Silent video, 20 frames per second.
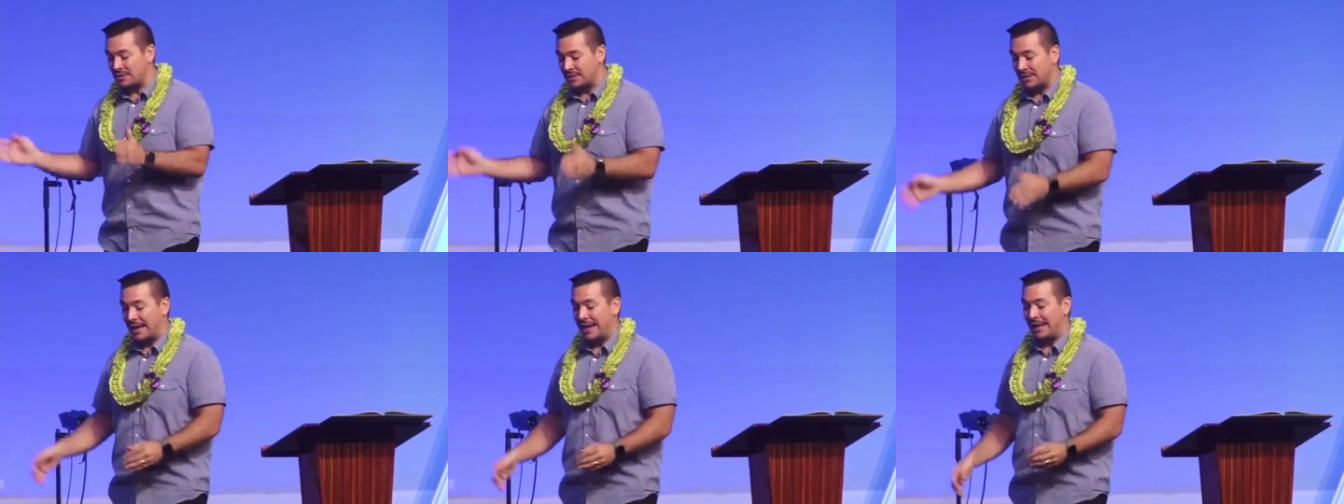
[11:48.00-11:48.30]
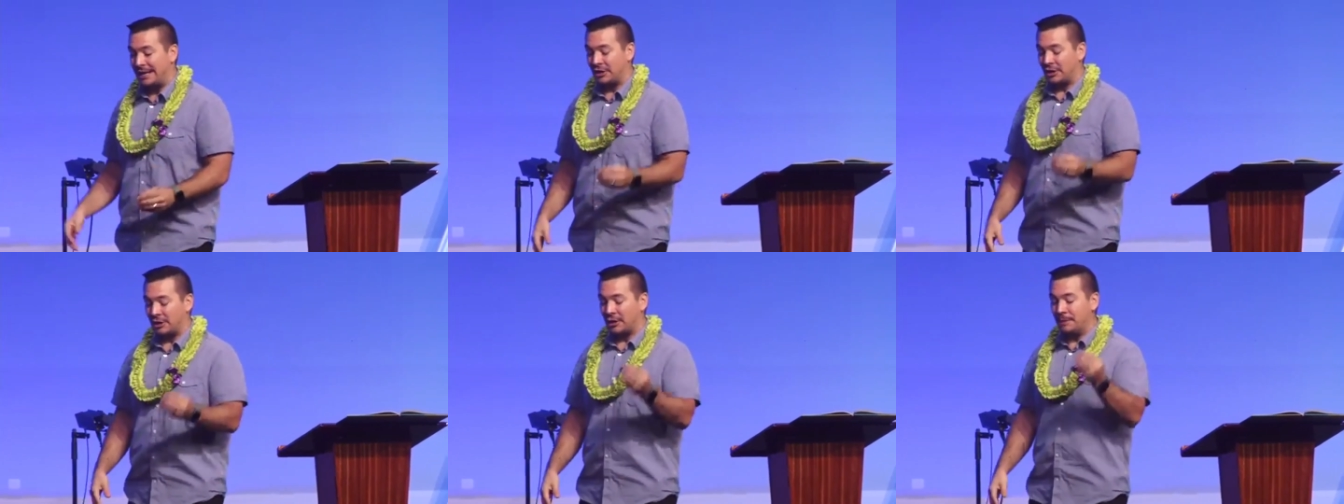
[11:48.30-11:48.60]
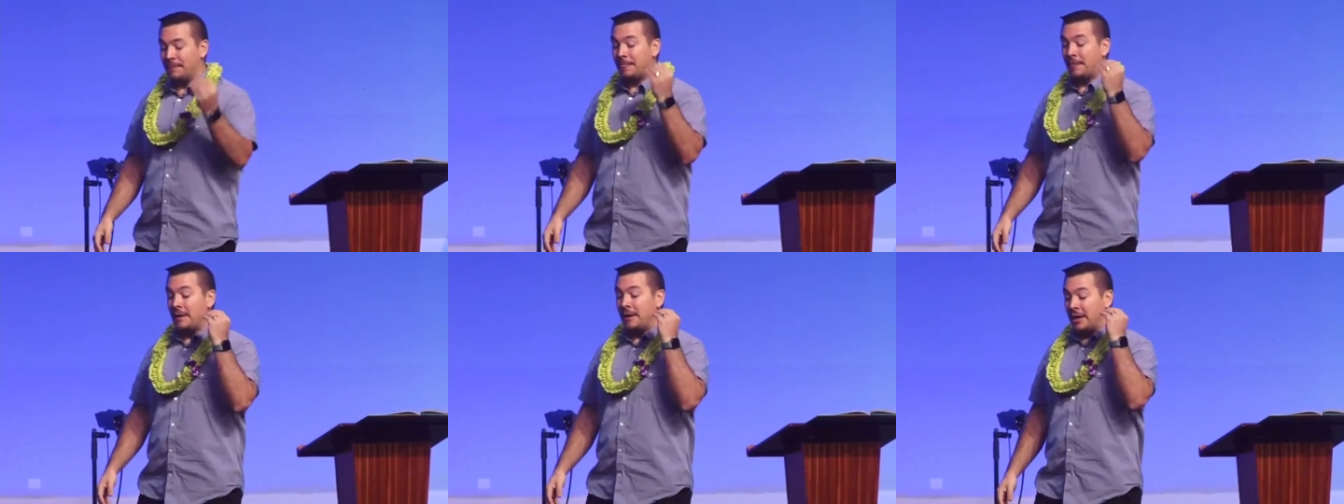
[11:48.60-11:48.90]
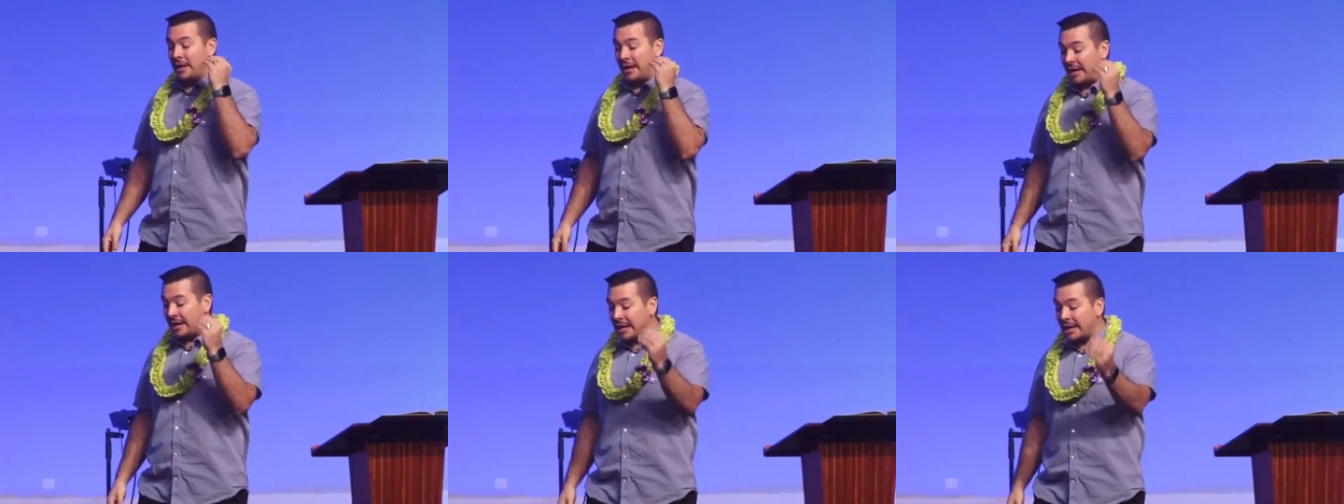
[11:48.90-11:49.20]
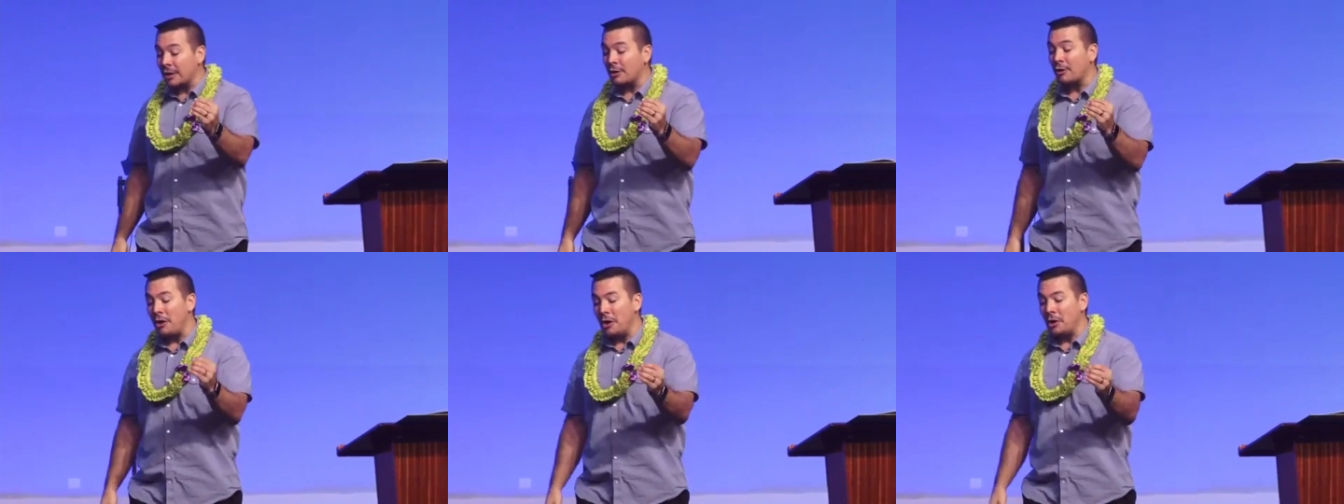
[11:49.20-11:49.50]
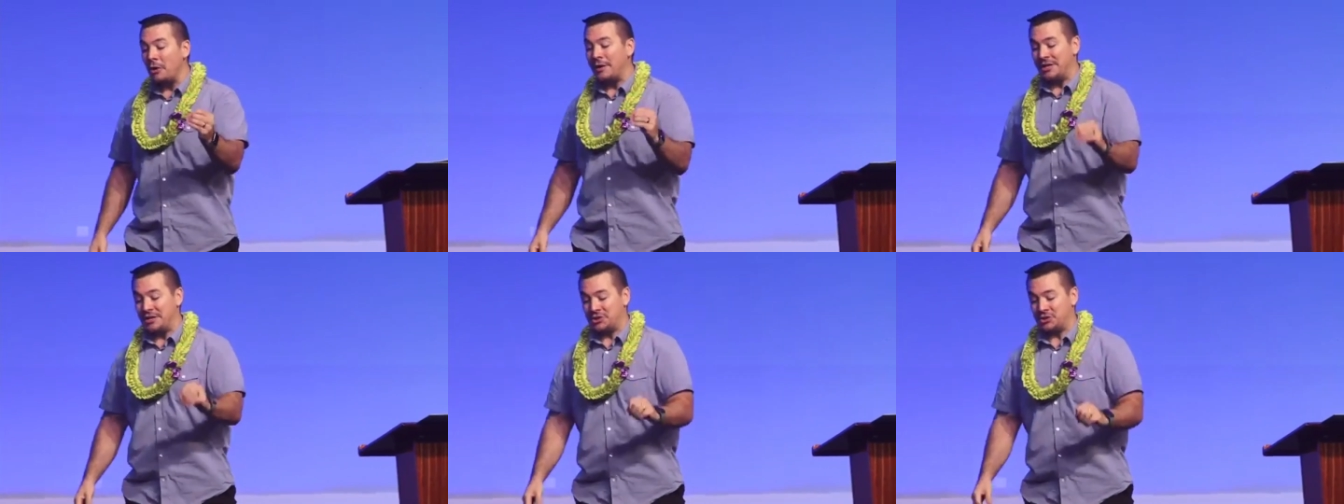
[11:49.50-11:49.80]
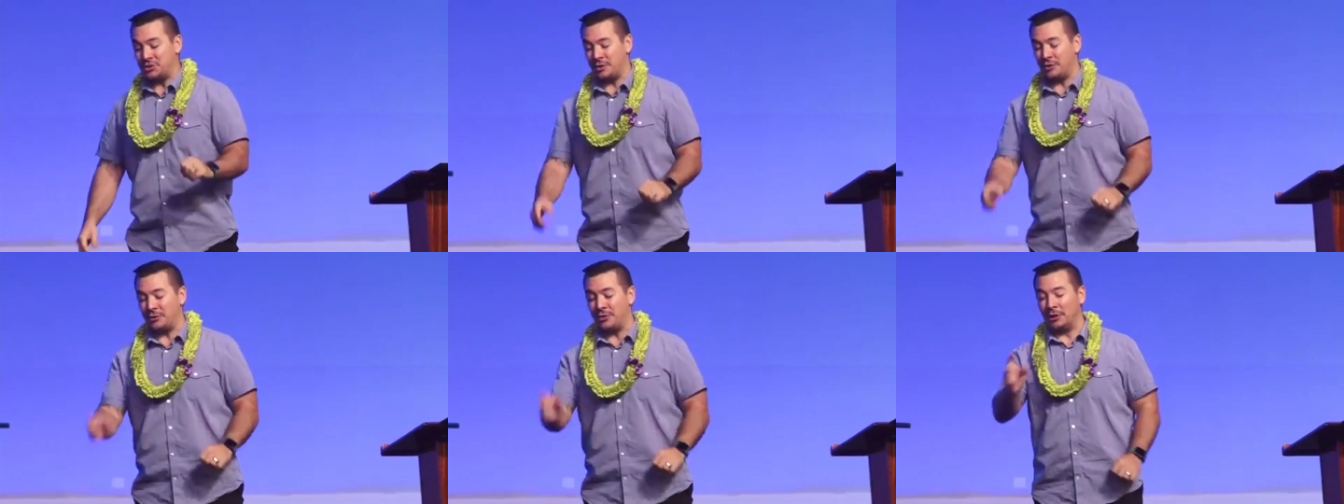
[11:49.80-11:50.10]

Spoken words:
later, hear, O Israel, the